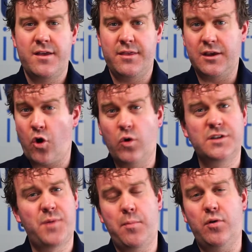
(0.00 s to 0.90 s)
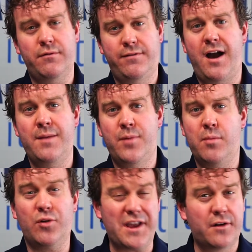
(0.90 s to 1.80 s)
the coarse bubble and fine
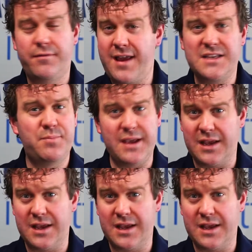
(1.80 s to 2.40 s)
bubble interface be